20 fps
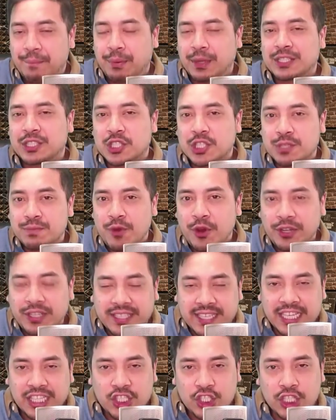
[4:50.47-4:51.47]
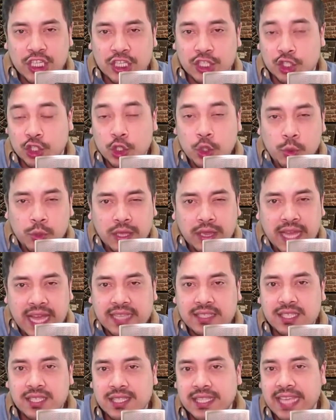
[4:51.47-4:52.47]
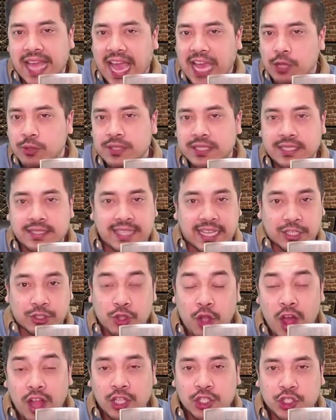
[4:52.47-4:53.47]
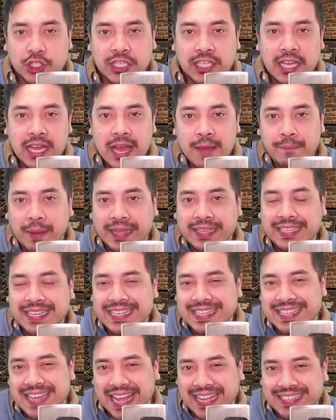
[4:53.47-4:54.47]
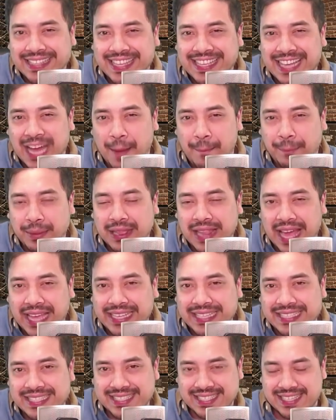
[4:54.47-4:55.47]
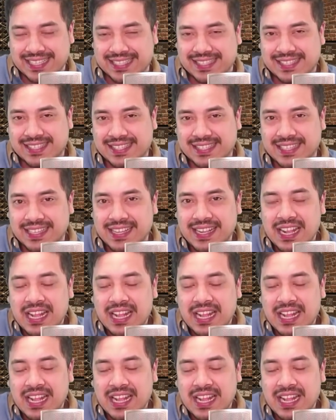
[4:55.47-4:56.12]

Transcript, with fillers: but Smart Kitchens utilizes the IoT technology by connecting appliances.